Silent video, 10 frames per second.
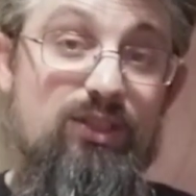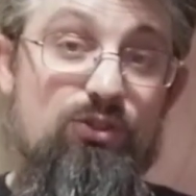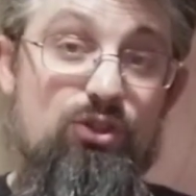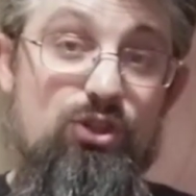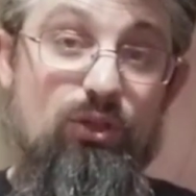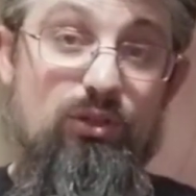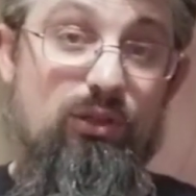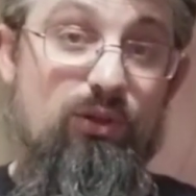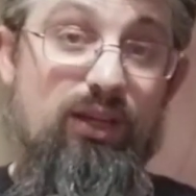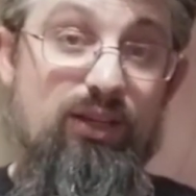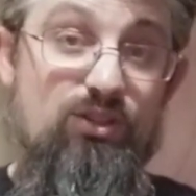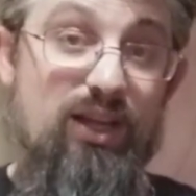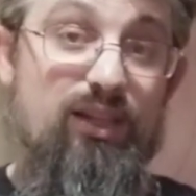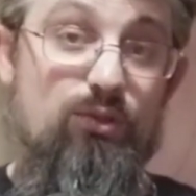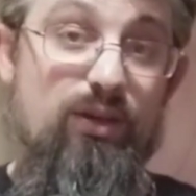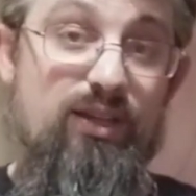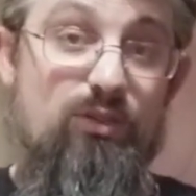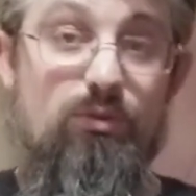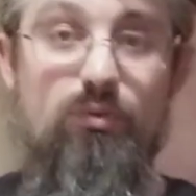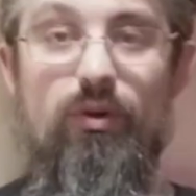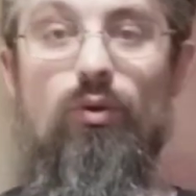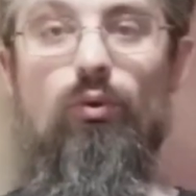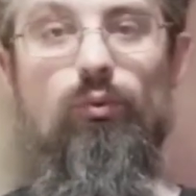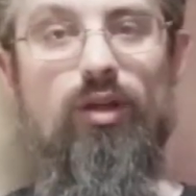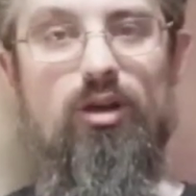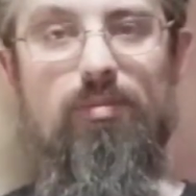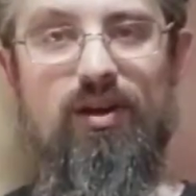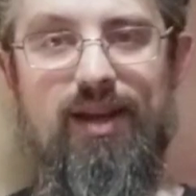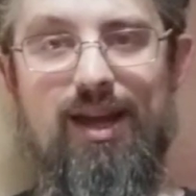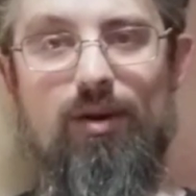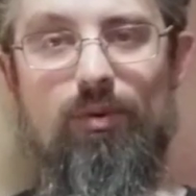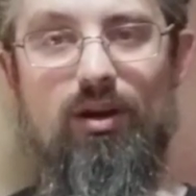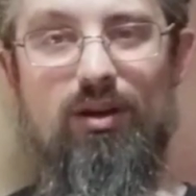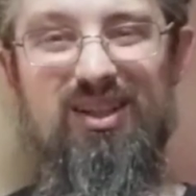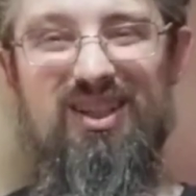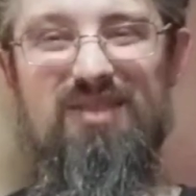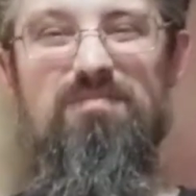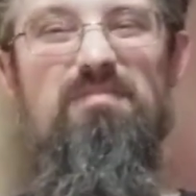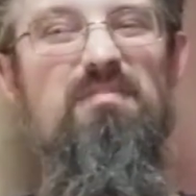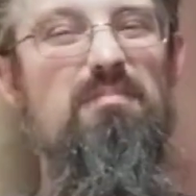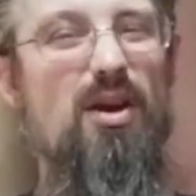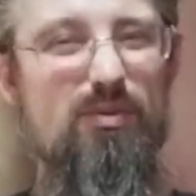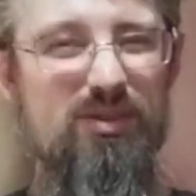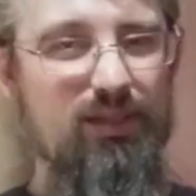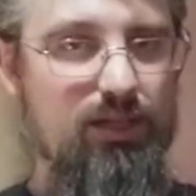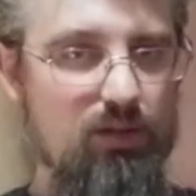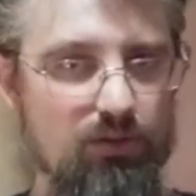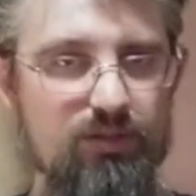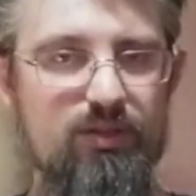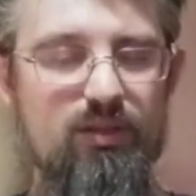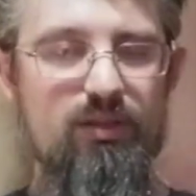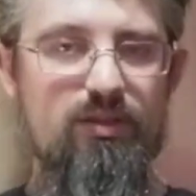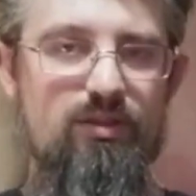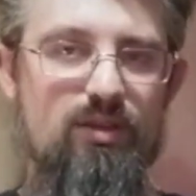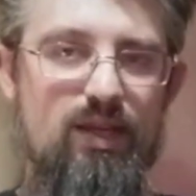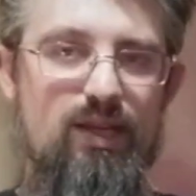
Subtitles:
just looking at challenge ratings, which we all know by now are mostly nonsense.